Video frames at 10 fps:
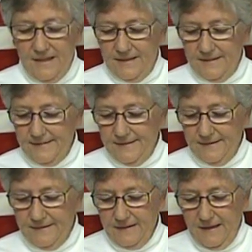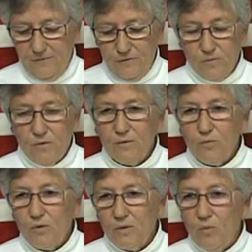And uh, after
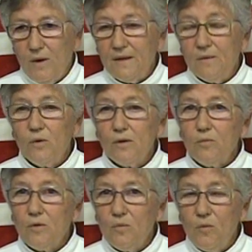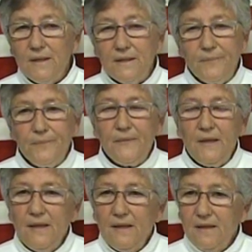World War One, World War One,
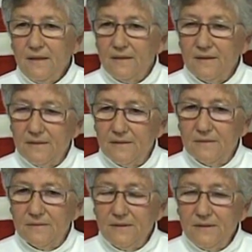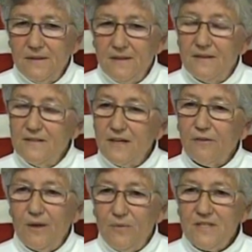uh, the
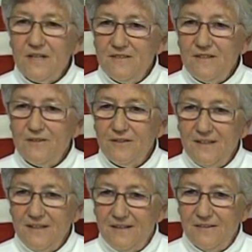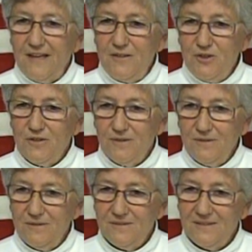cigarette was considered an
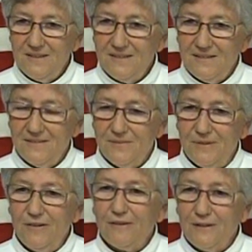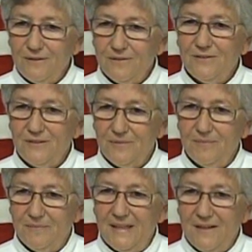essential uh, material to
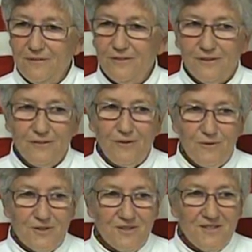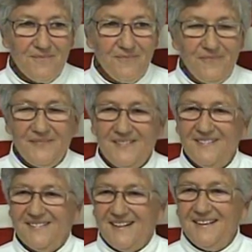be given to the soldiers,
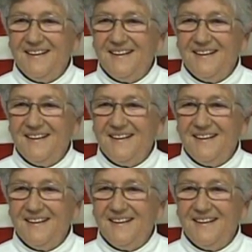mm-hmm.